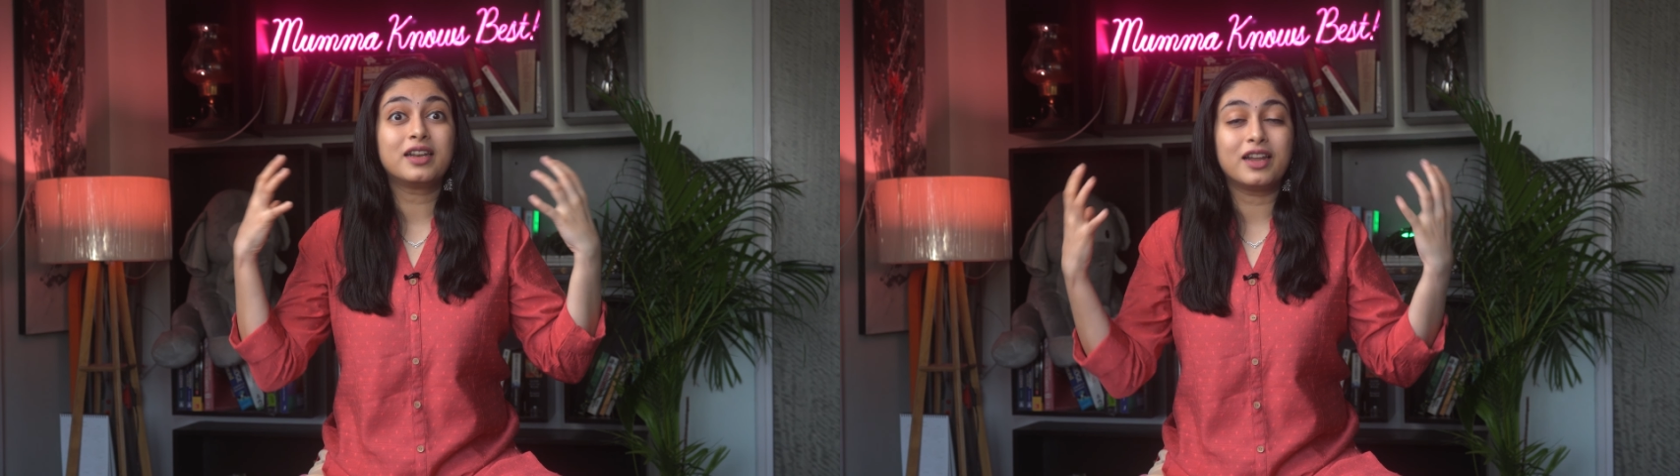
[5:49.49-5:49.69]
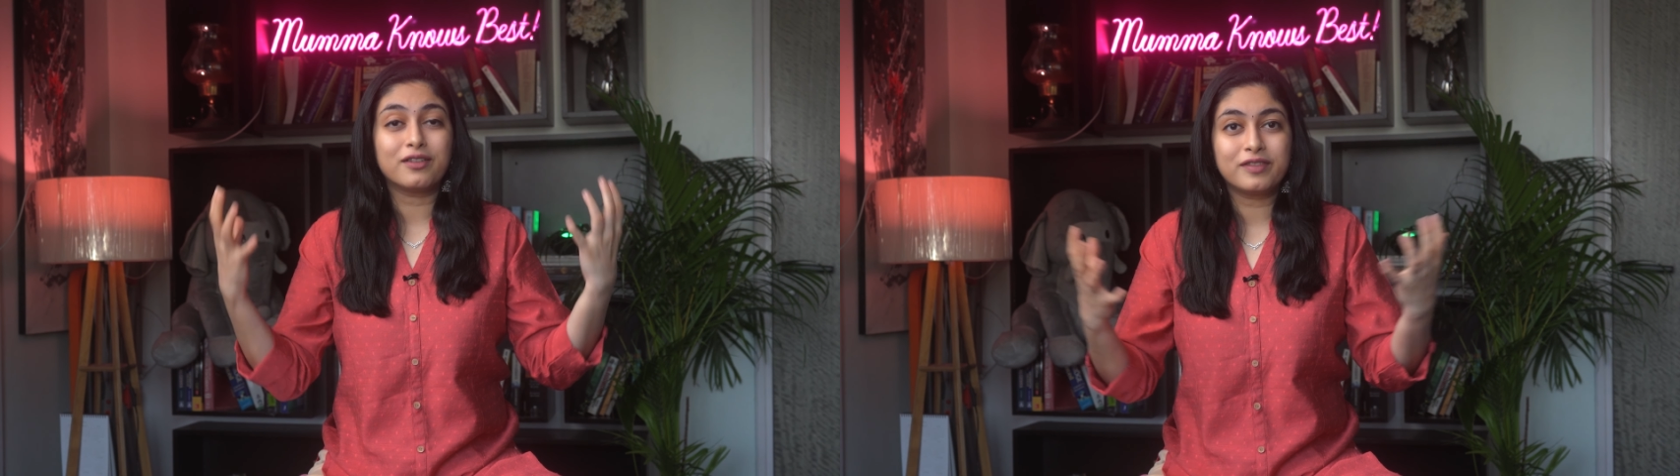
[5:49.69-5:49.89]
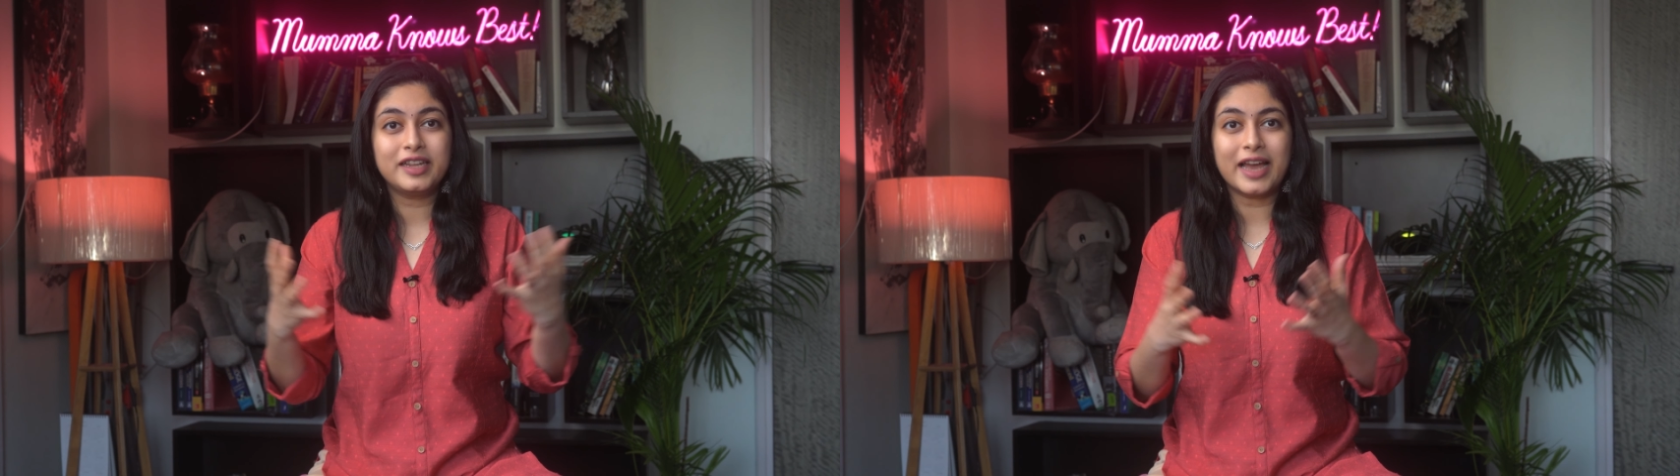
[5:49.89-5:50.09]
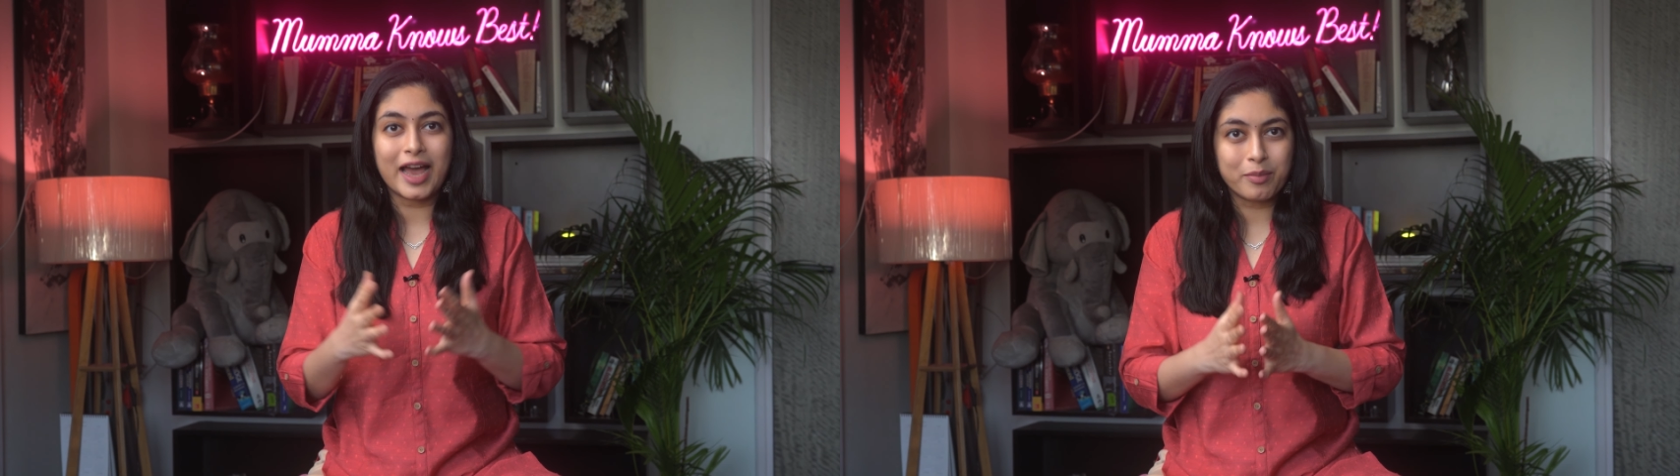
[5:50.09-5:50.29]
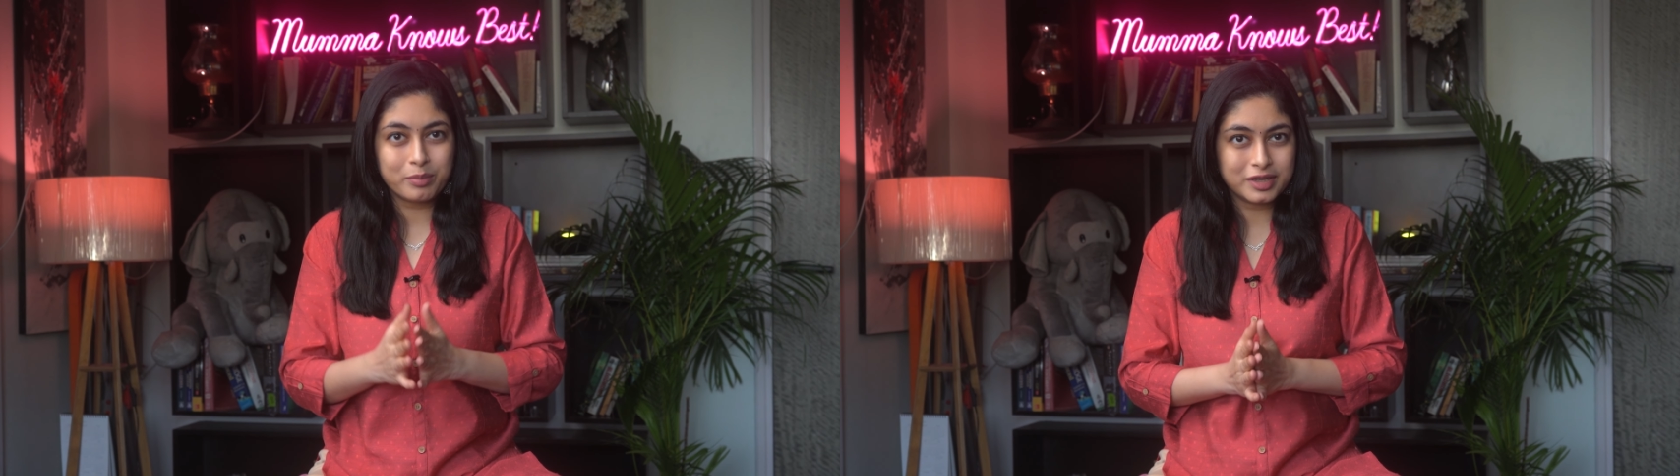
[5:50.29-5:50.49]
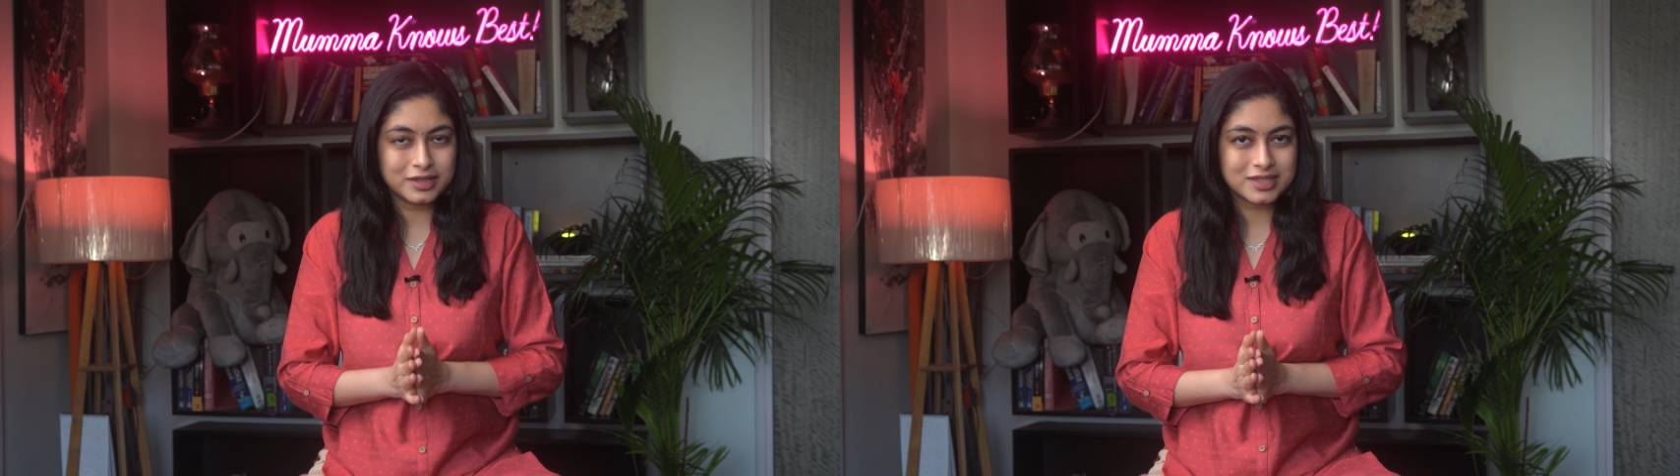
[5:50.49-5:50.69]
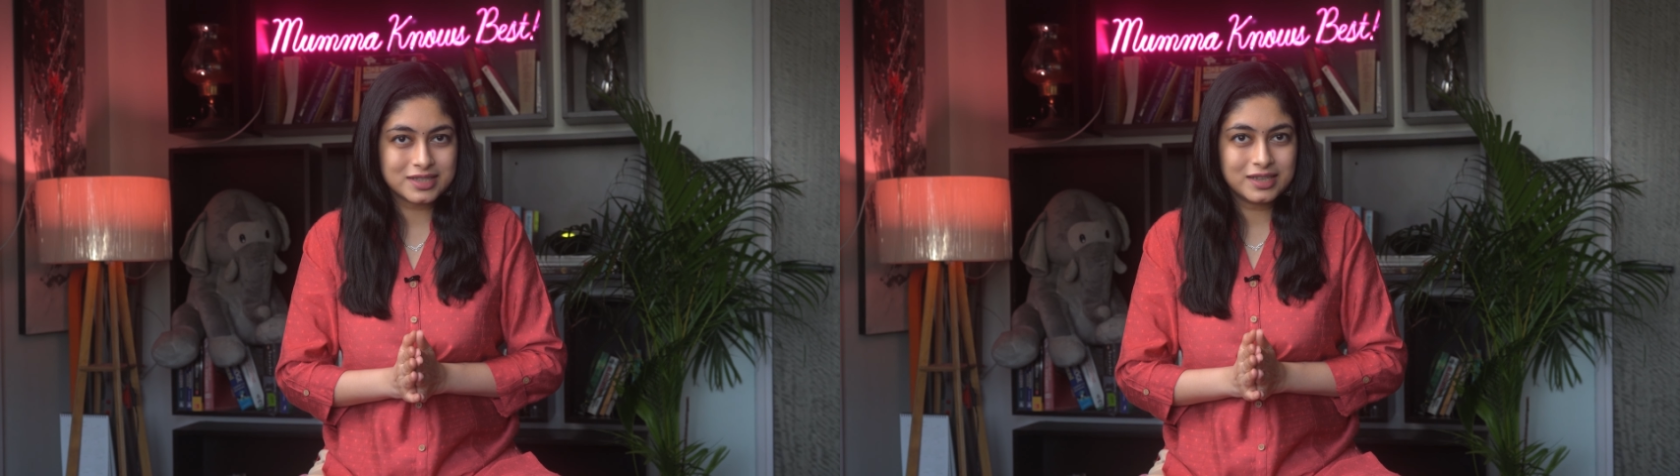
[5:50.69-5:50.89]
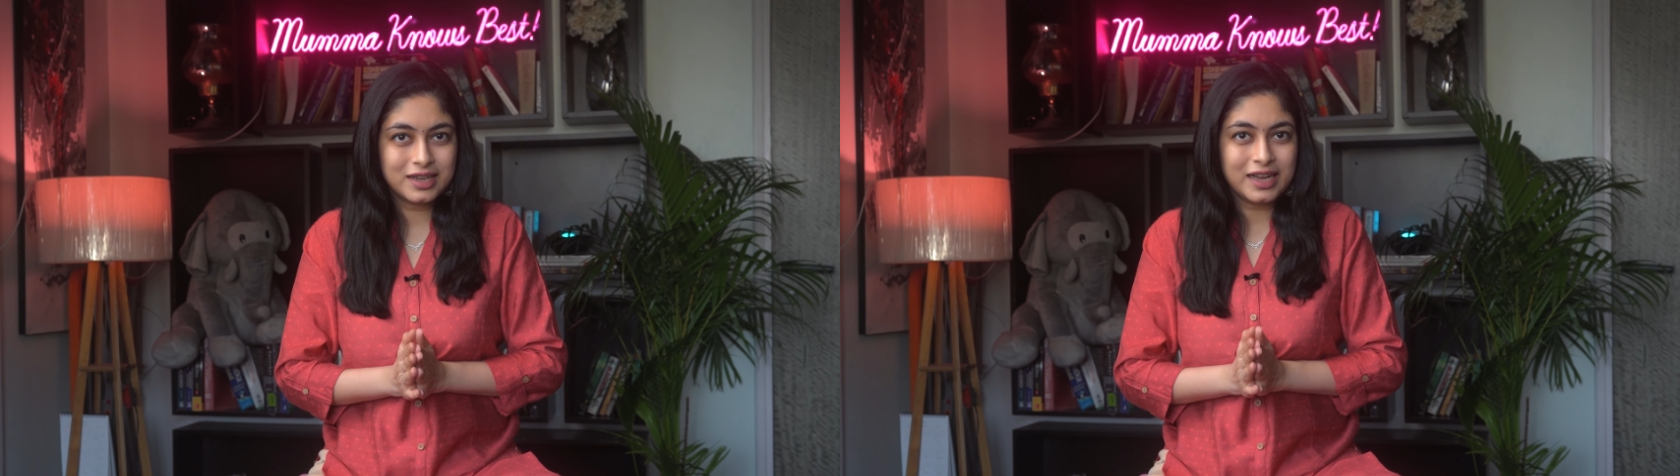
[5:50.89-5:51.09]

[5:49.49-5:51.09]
lovely ambience.